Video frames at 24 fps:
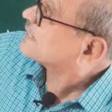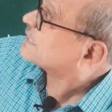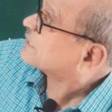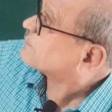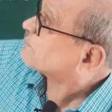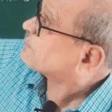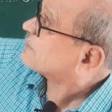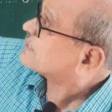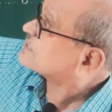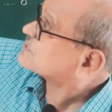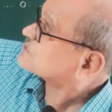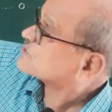
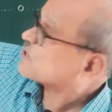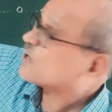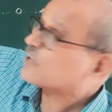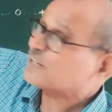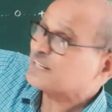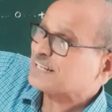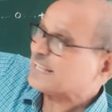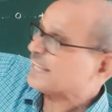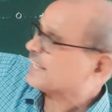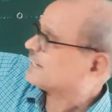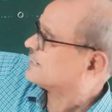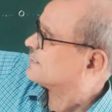depends on
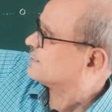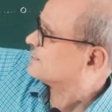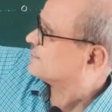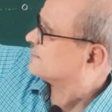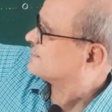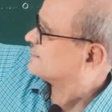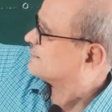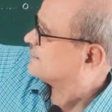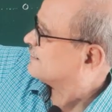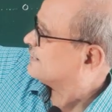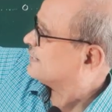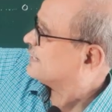n,
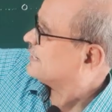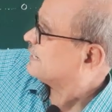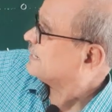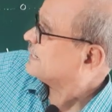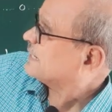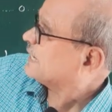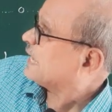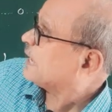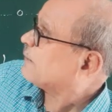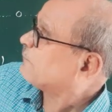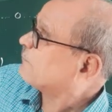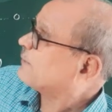
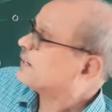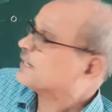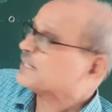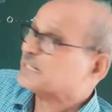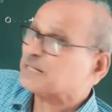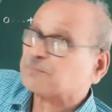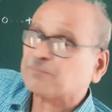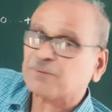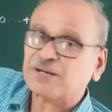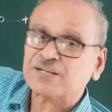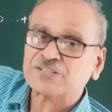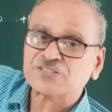ml
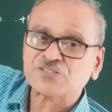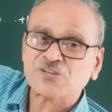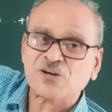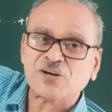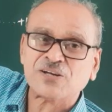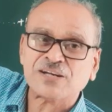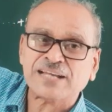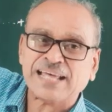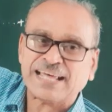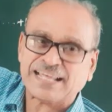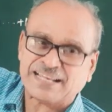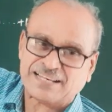depends
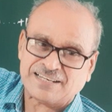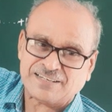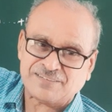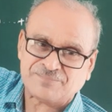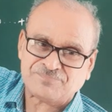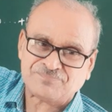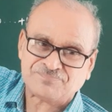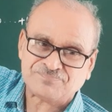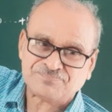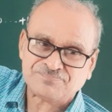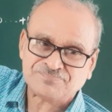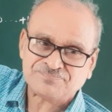on L.
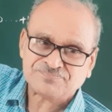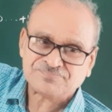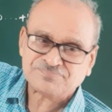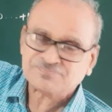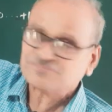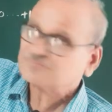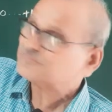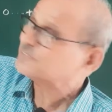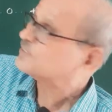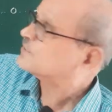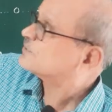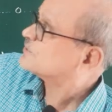
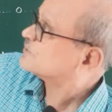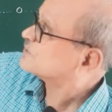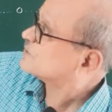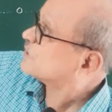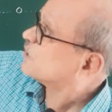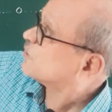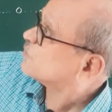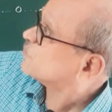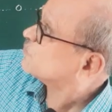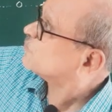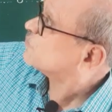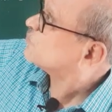
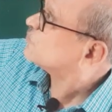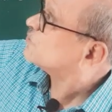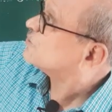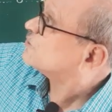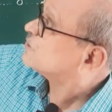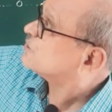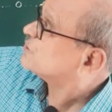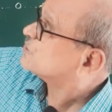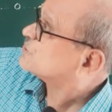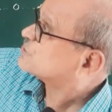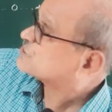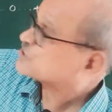Now,
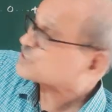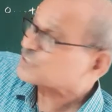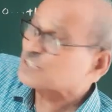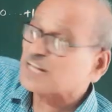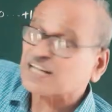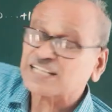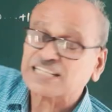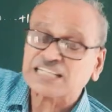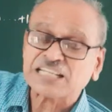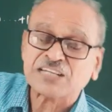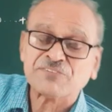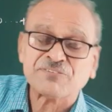
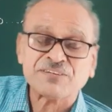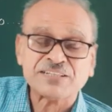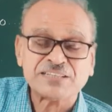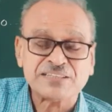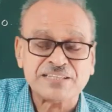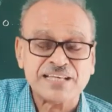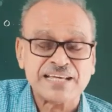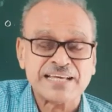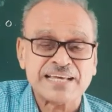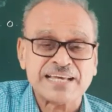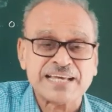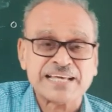starting with
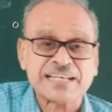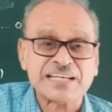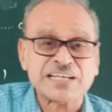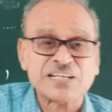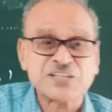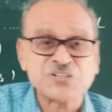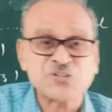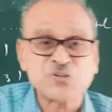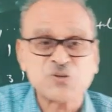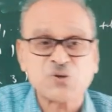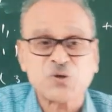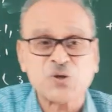n
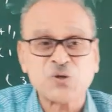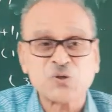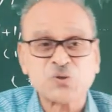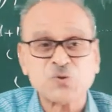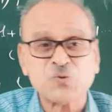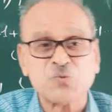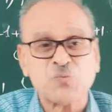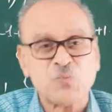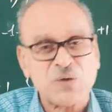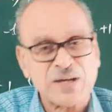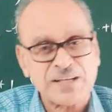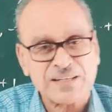is equal to
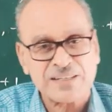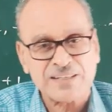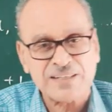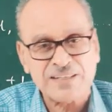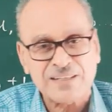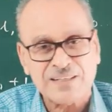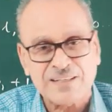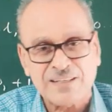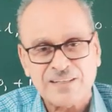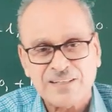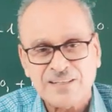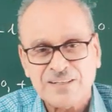1,
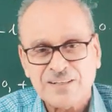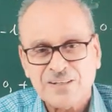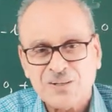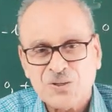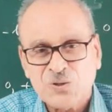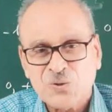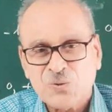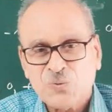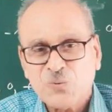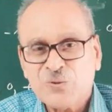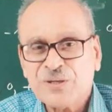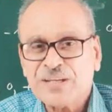
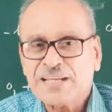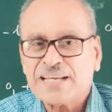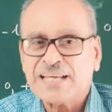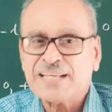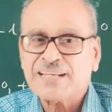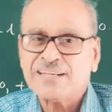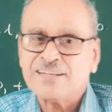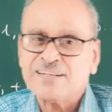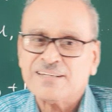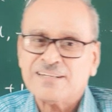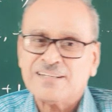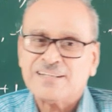we
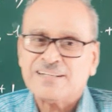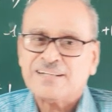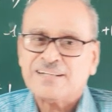can